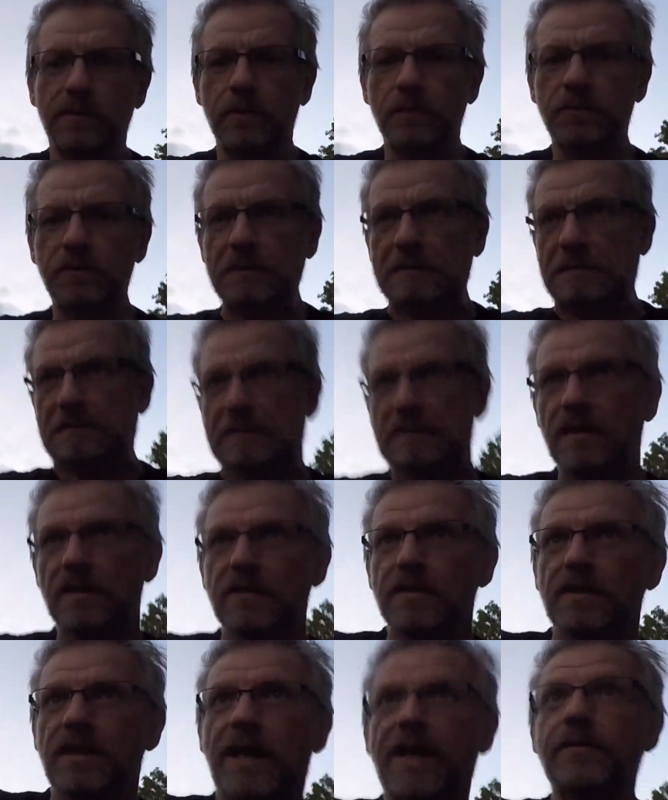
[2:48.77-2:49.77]
Oops.
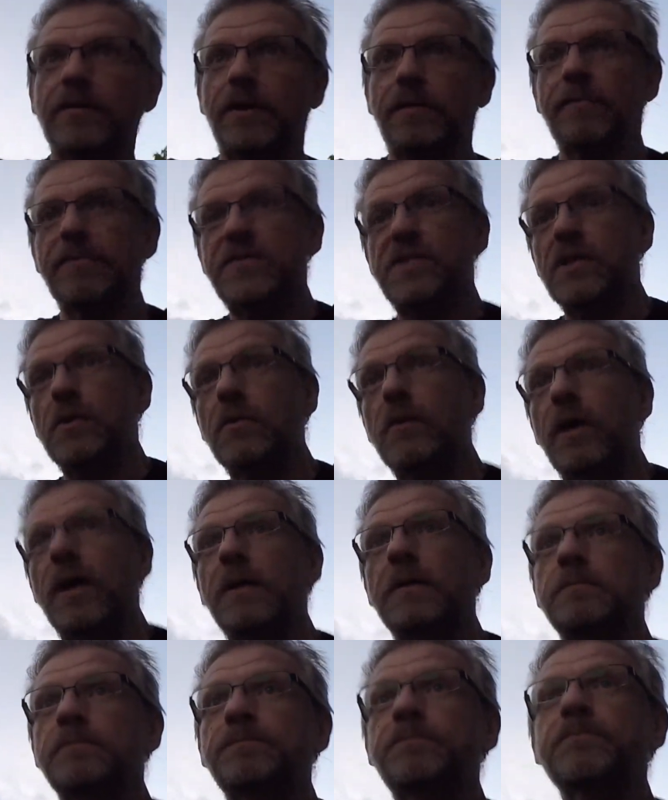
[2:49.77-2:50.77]
Anyway, so
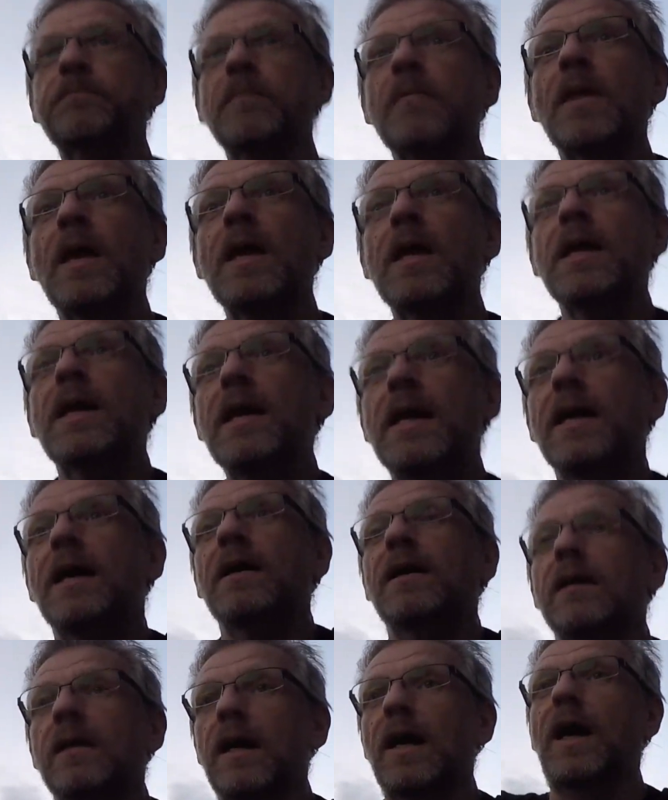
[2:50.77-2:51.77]

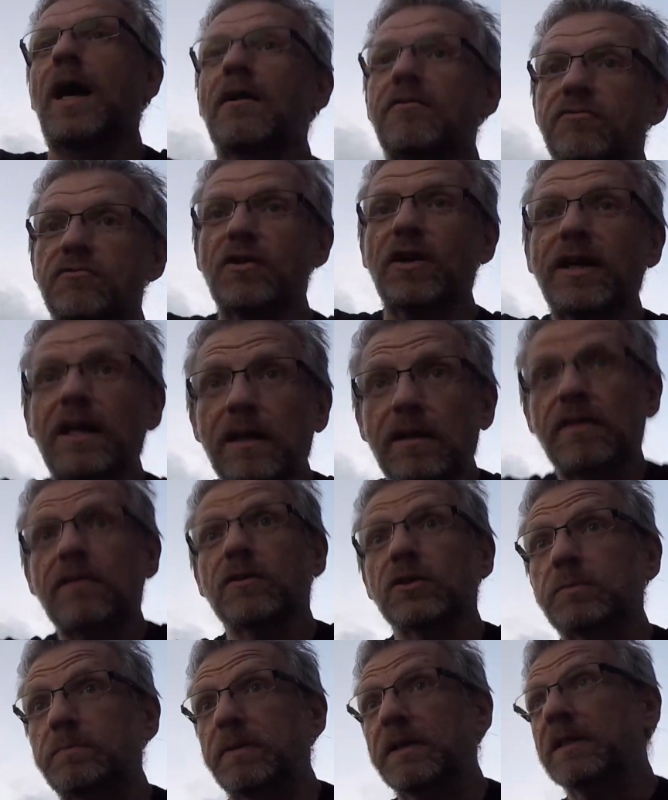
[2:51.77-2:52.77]
I've run out of
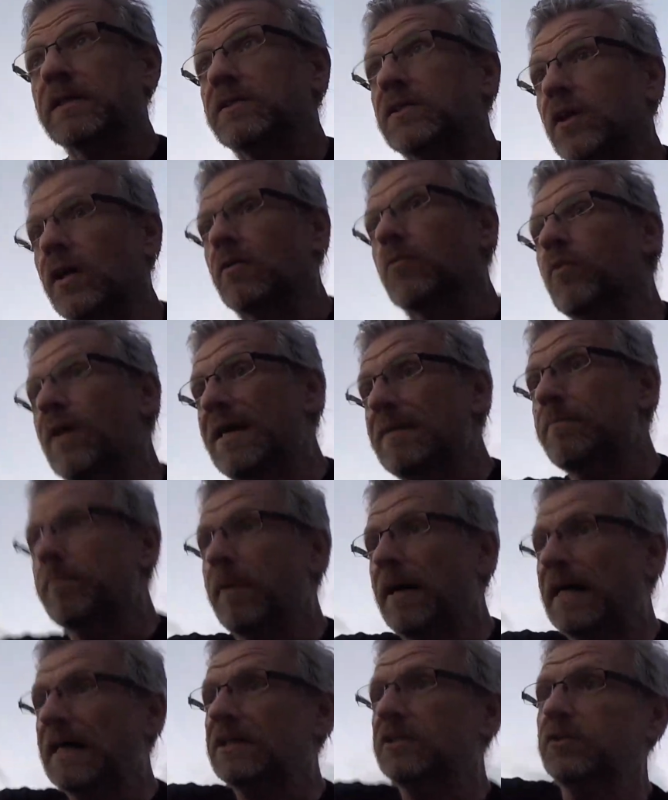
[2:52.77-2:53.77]
those pills, so I went
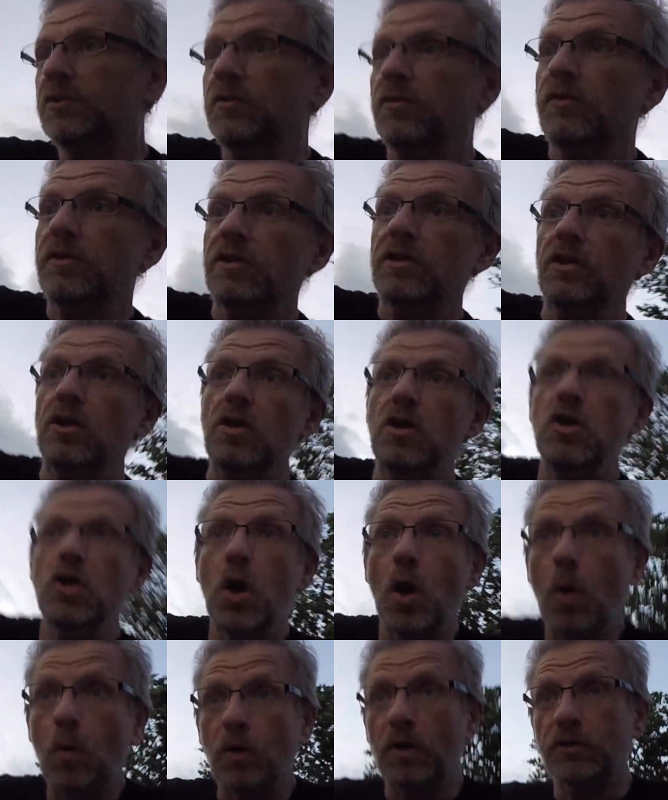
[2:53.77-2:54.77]
back to the
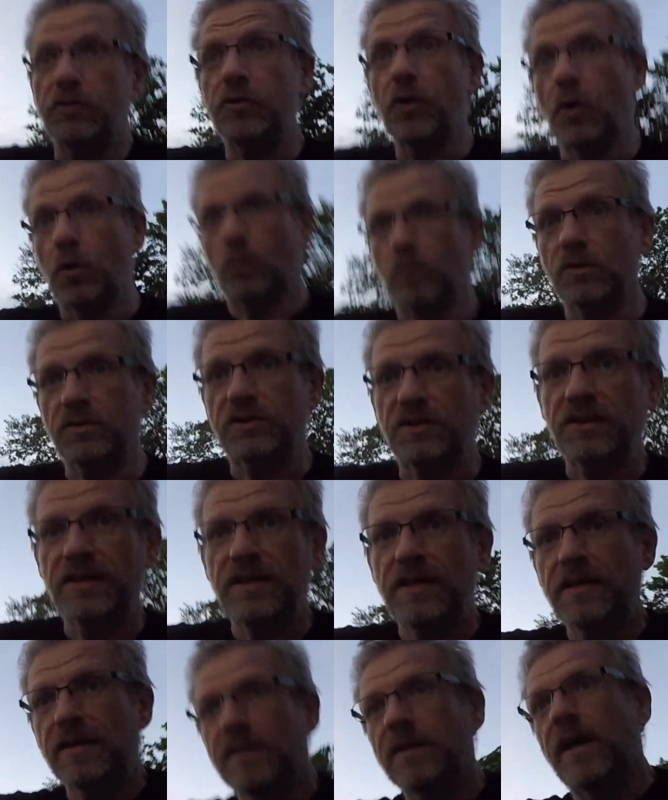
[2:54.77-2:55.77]
lower dose
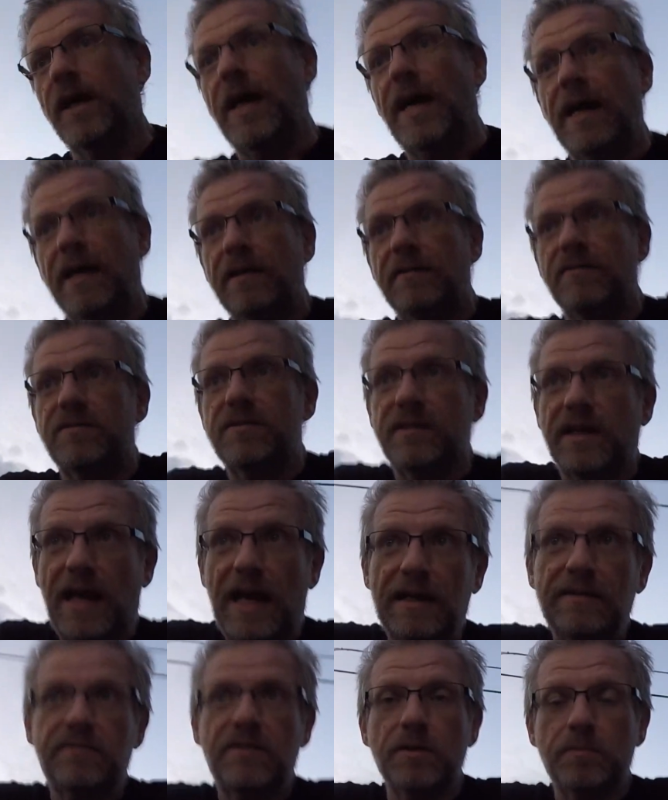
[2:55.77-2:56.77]
and
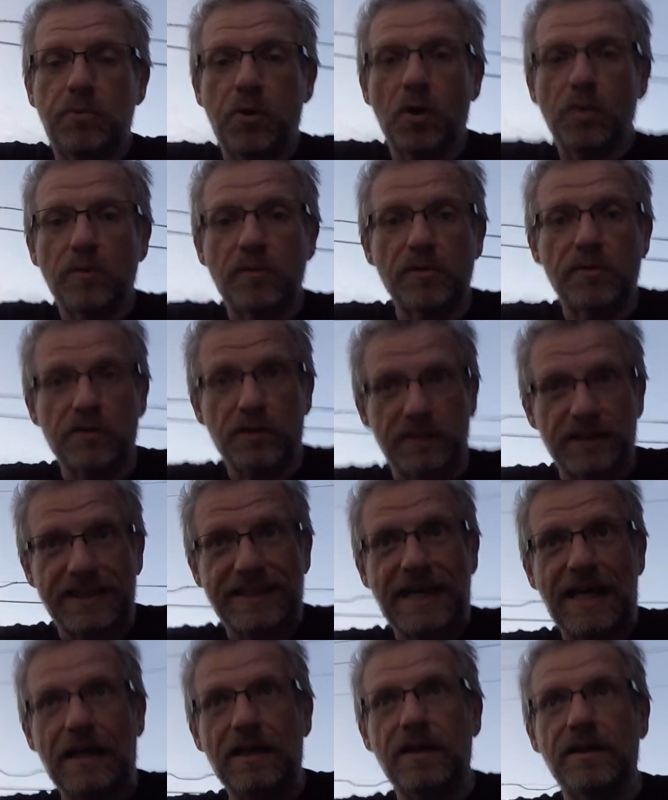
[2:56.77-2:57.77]
had the appointment with Dr.
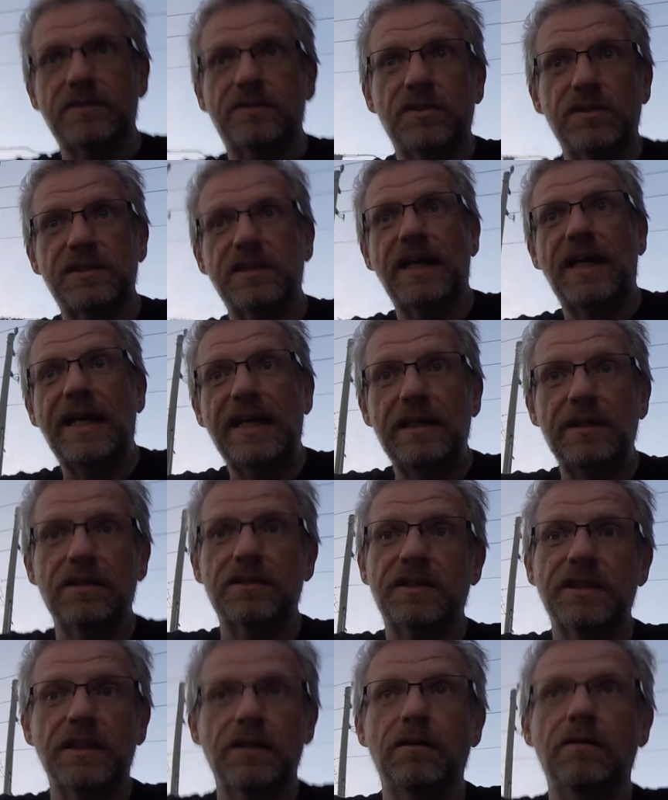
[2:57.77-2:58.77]
Keller to say, hey,
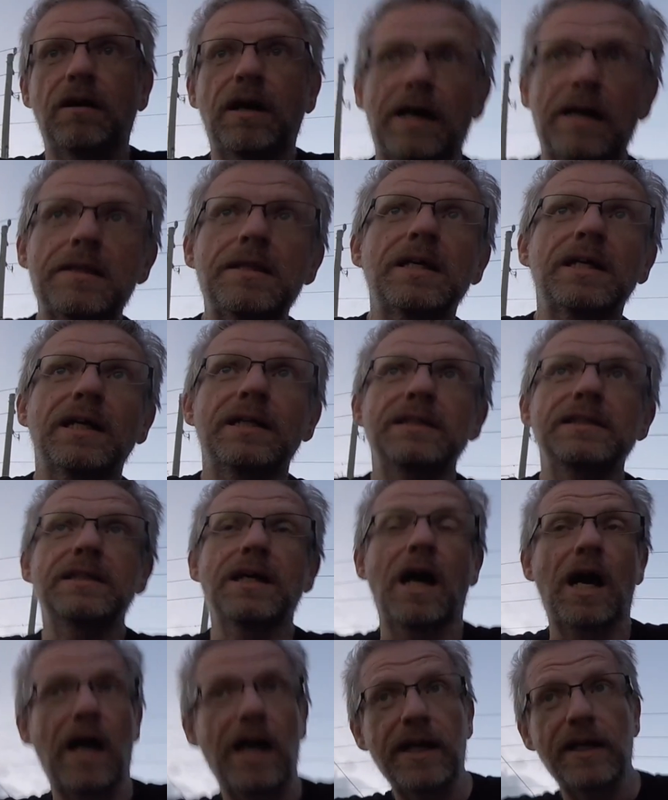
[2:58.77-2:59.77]
look, I think I need a
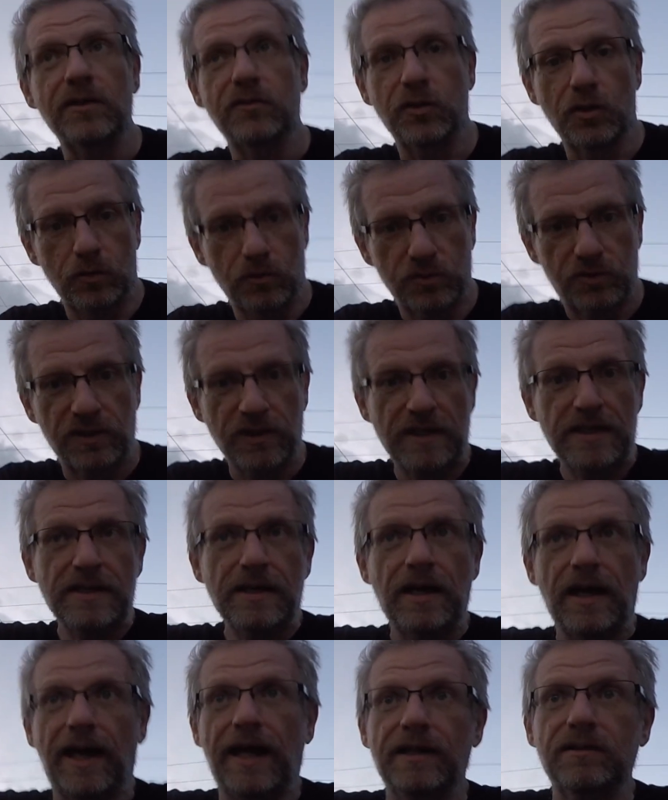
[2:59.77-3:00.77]
higher dose,
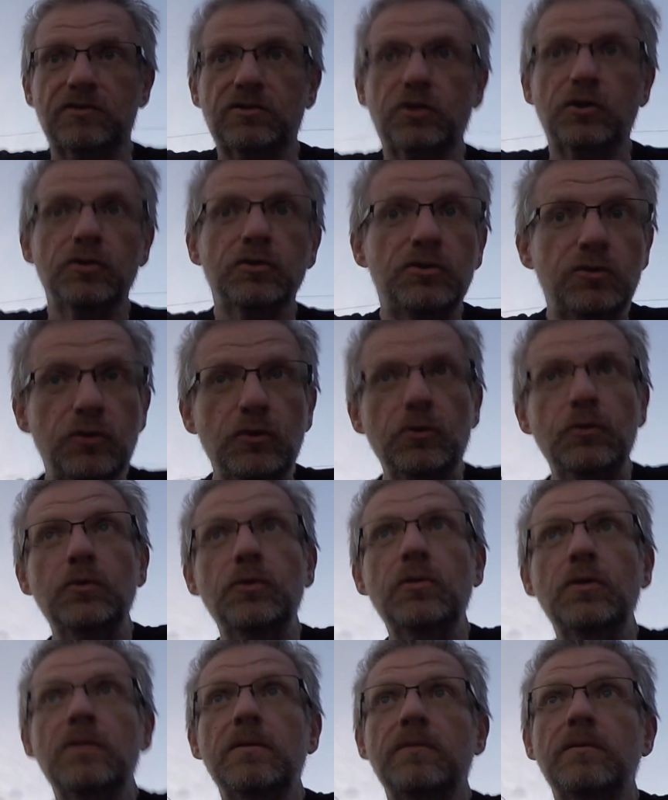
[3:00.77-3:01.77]
and could
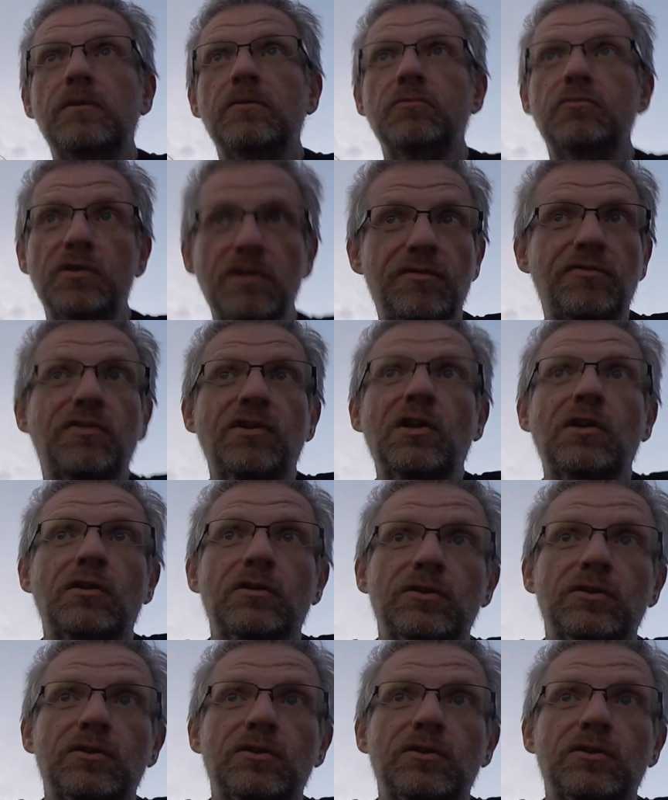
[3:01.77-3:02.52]
you refill